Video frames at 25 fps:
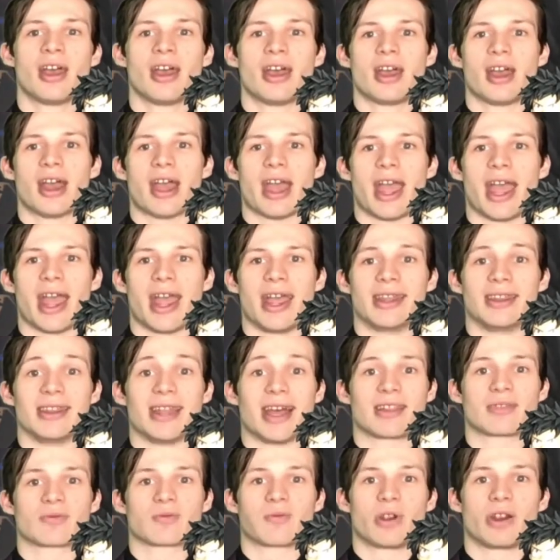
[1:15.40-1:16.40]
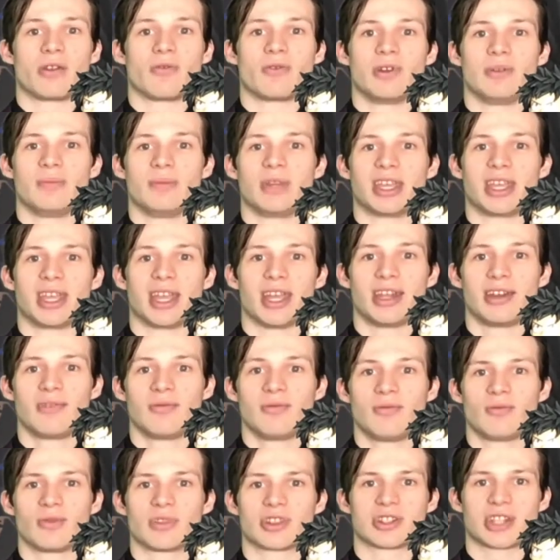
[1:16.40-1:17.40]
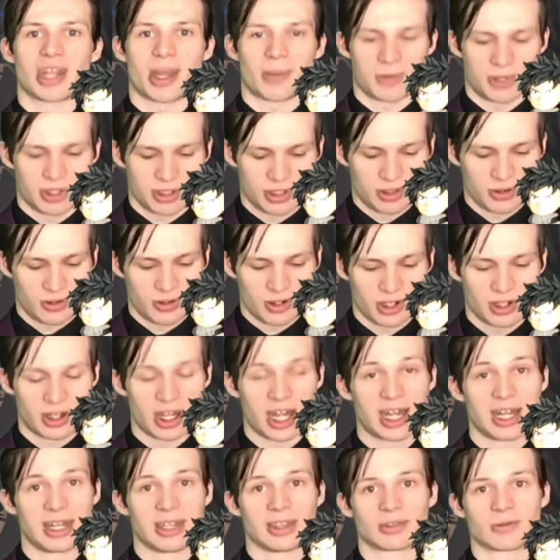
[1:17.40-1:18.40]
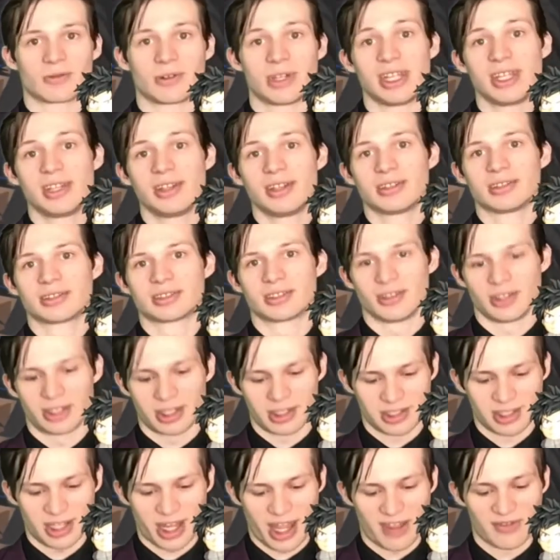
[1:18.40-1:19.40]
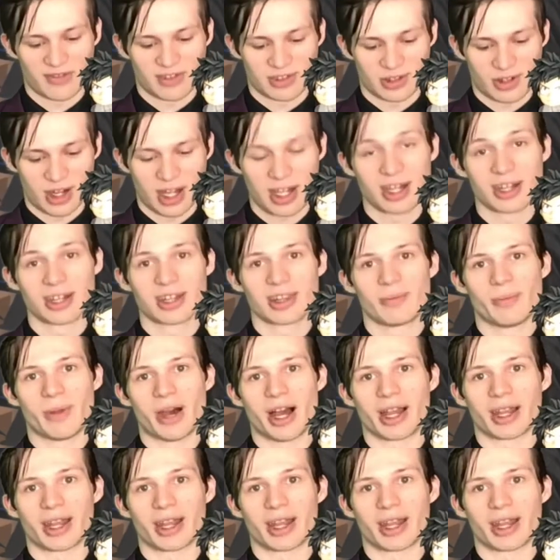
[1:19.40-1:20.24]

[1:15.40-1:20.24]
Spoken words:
And that's where we begin with chapter 283. So let's dive straight into the manga.